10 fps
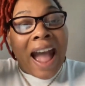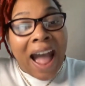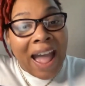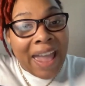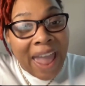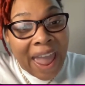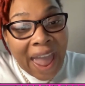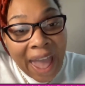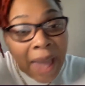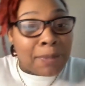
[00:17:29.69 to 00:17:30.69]
I
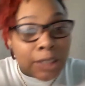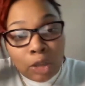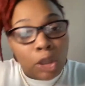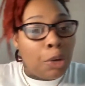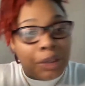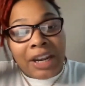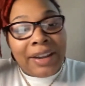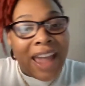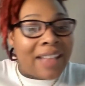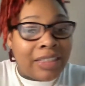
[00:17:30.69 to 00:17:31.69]
had absolutely
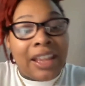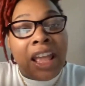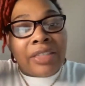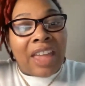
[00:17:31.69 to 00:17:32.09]
nothing